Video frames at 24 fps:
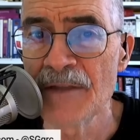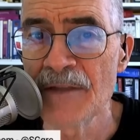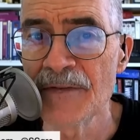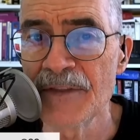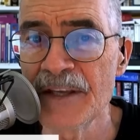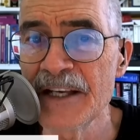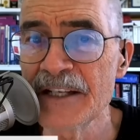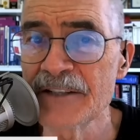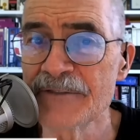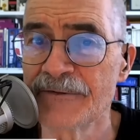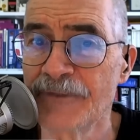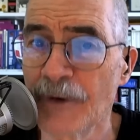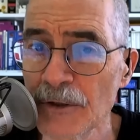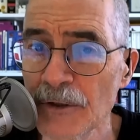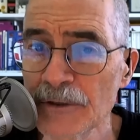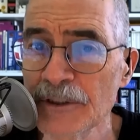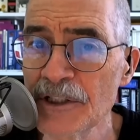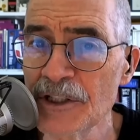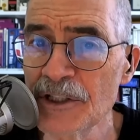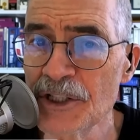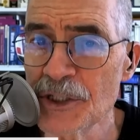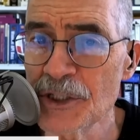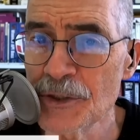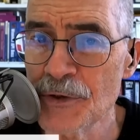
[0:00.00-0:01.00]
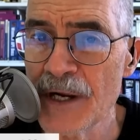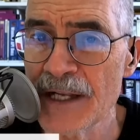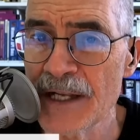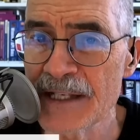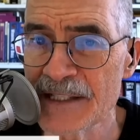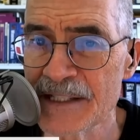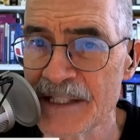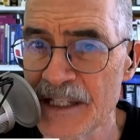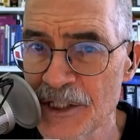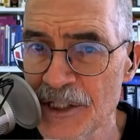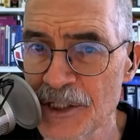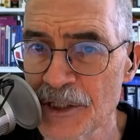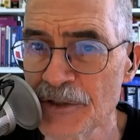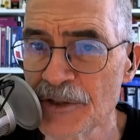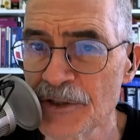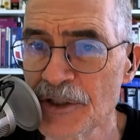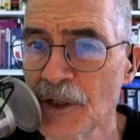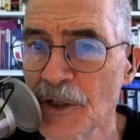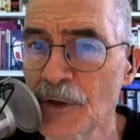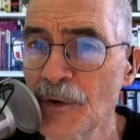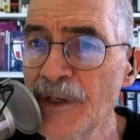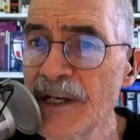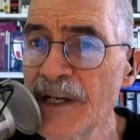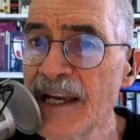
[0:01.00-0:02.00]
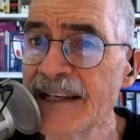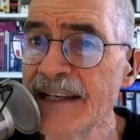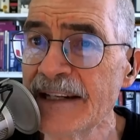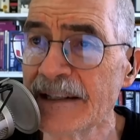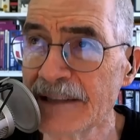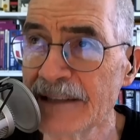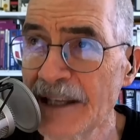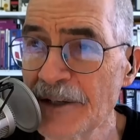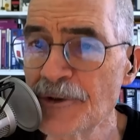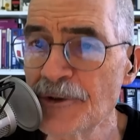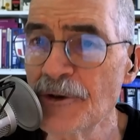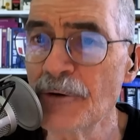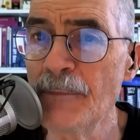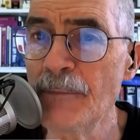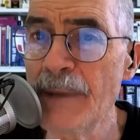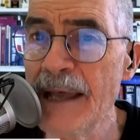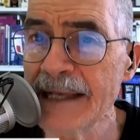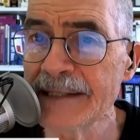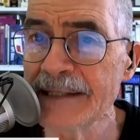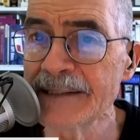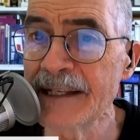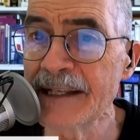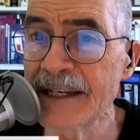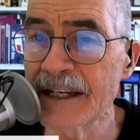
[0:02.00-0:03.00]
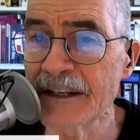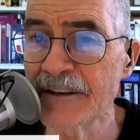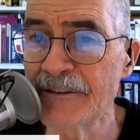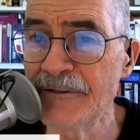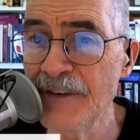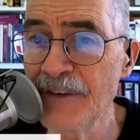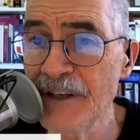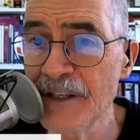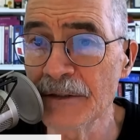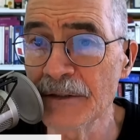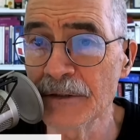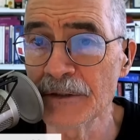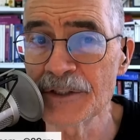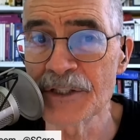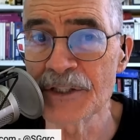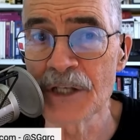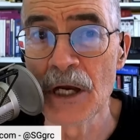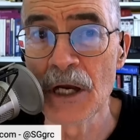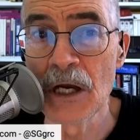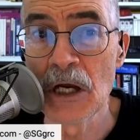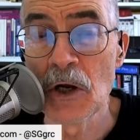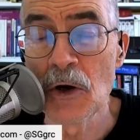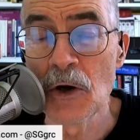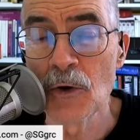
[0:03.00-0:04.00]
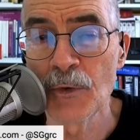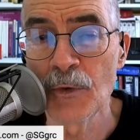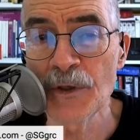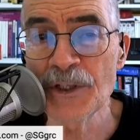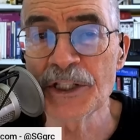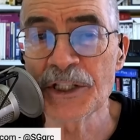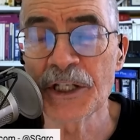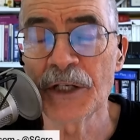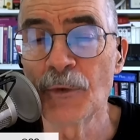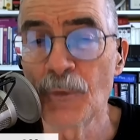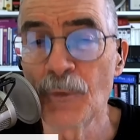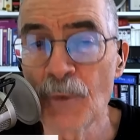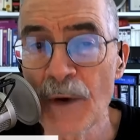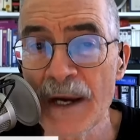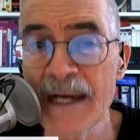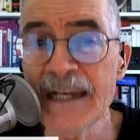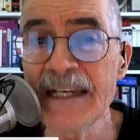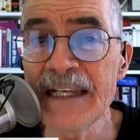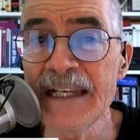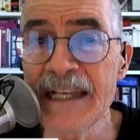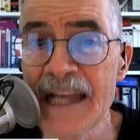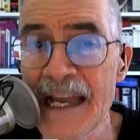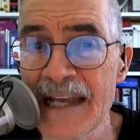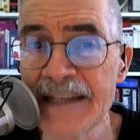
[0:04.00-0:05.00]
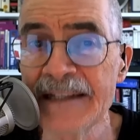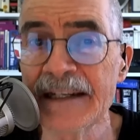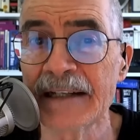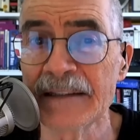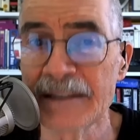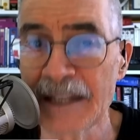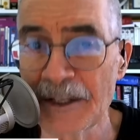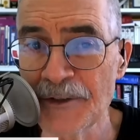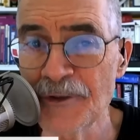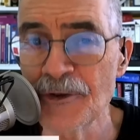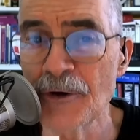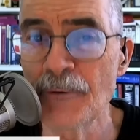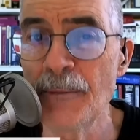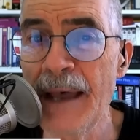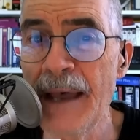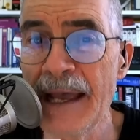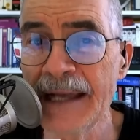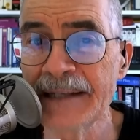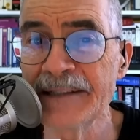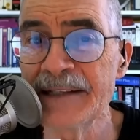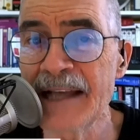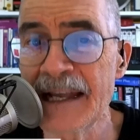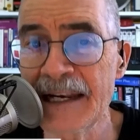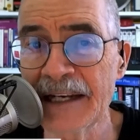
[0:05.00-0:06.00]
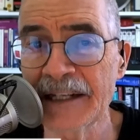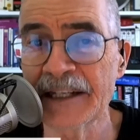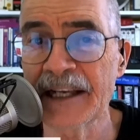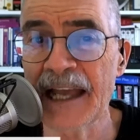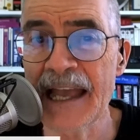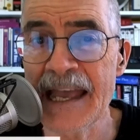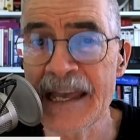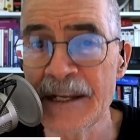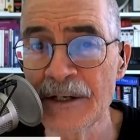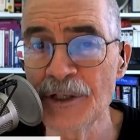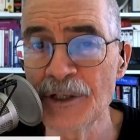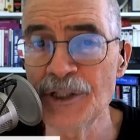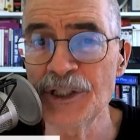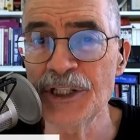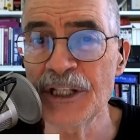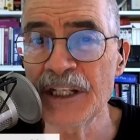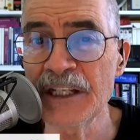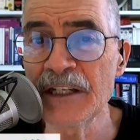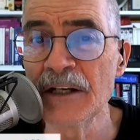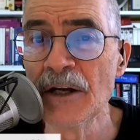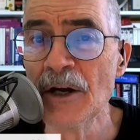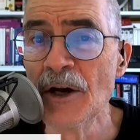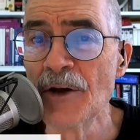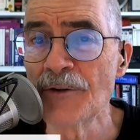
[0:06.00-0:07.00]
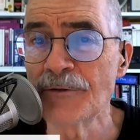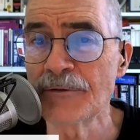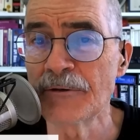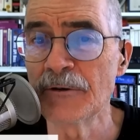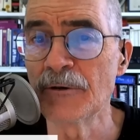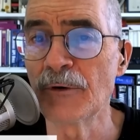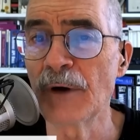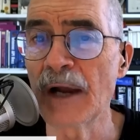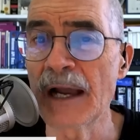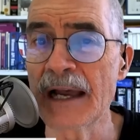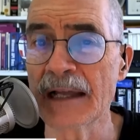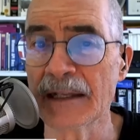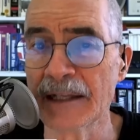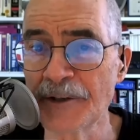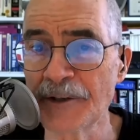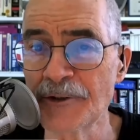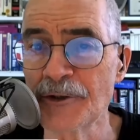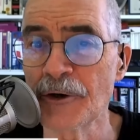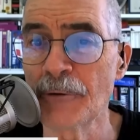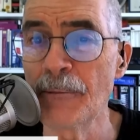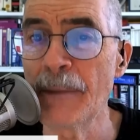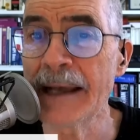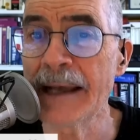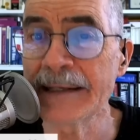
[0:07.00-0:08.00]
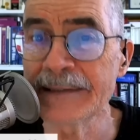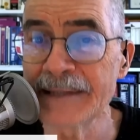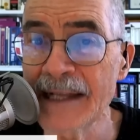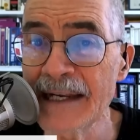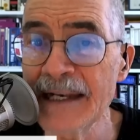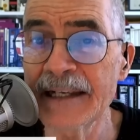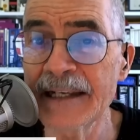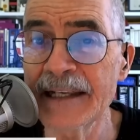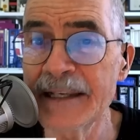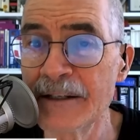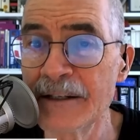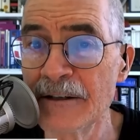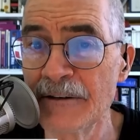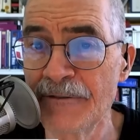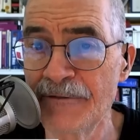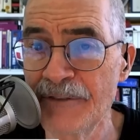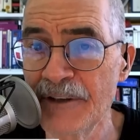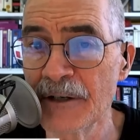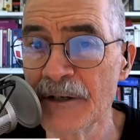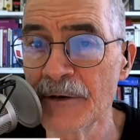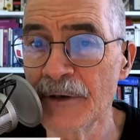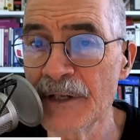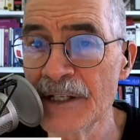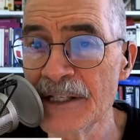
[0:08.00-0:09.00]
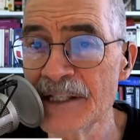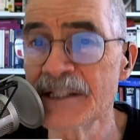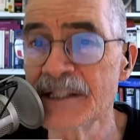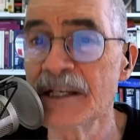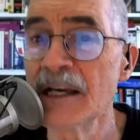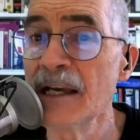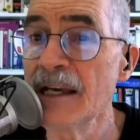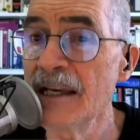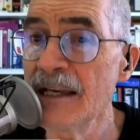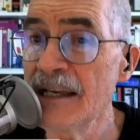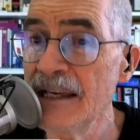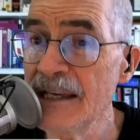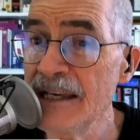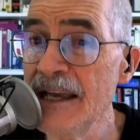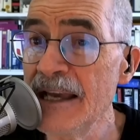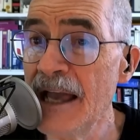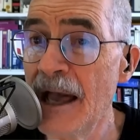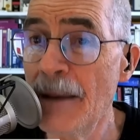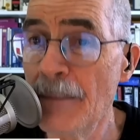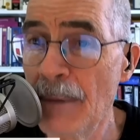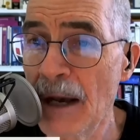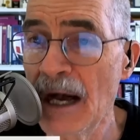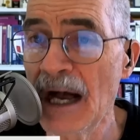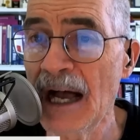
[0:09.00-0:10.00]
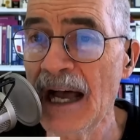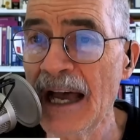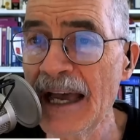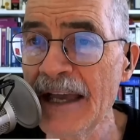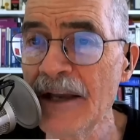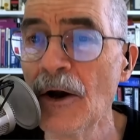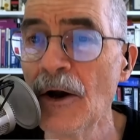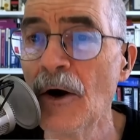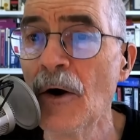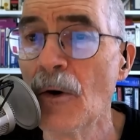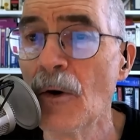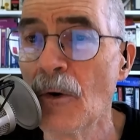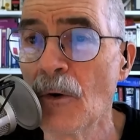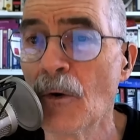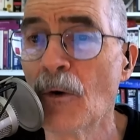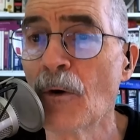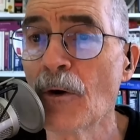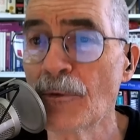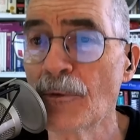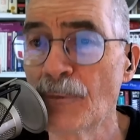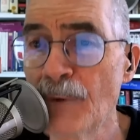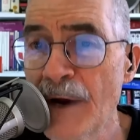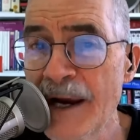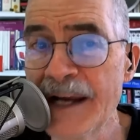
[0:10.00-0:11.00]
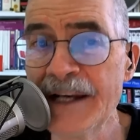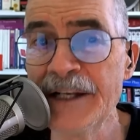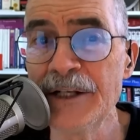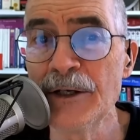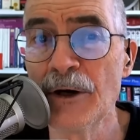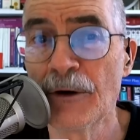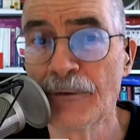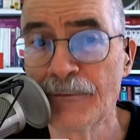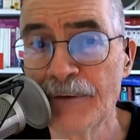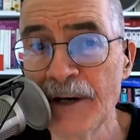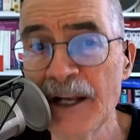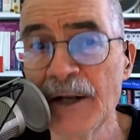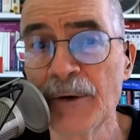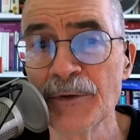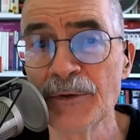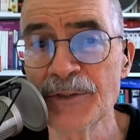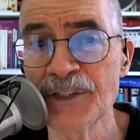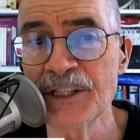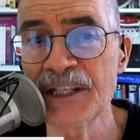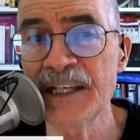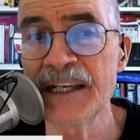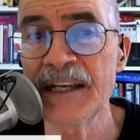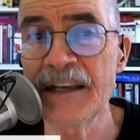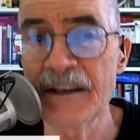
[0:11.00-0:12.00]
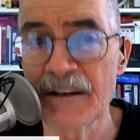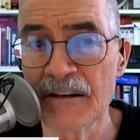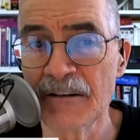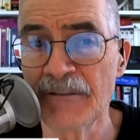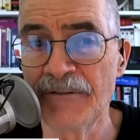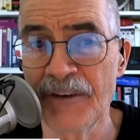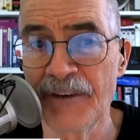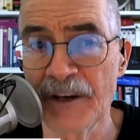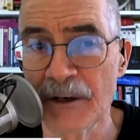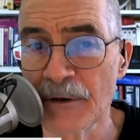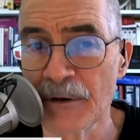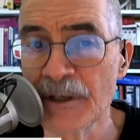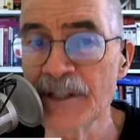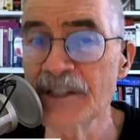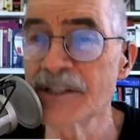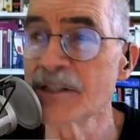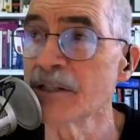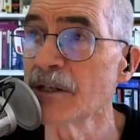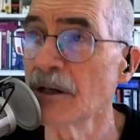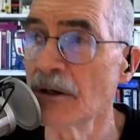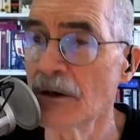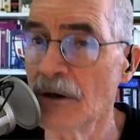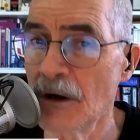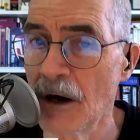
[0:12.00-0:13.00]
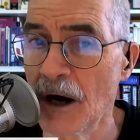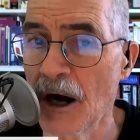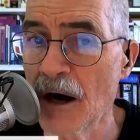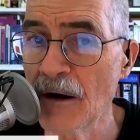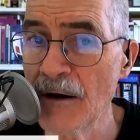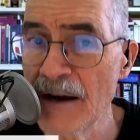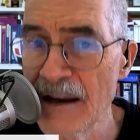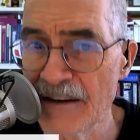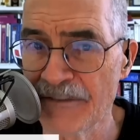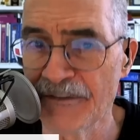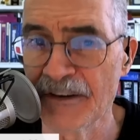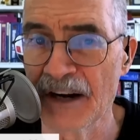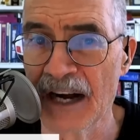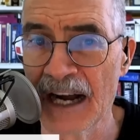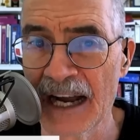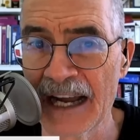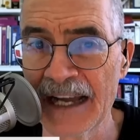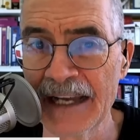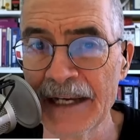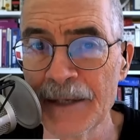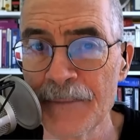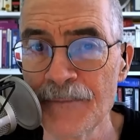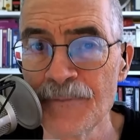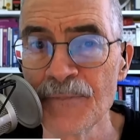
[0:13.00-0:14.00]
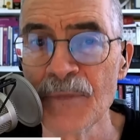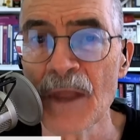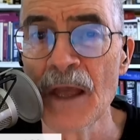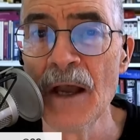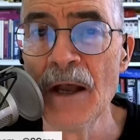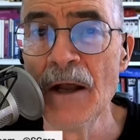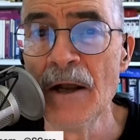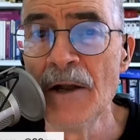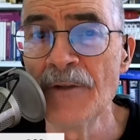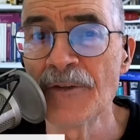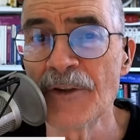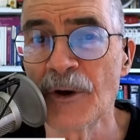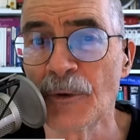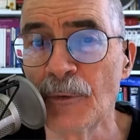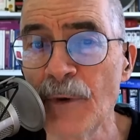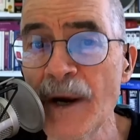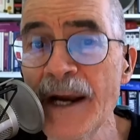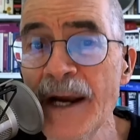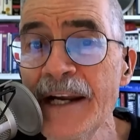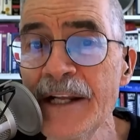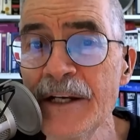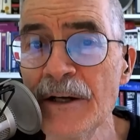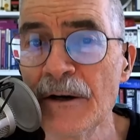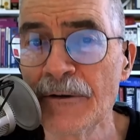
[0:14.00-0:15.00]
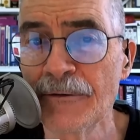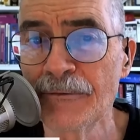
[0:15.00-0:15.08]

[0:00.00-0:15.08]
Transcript: These voltage transitions create electromagnetic fields, which can radiate electromagnetic energy through electromagnetic interference, E M I, or radio frequency interference, R F I. The radio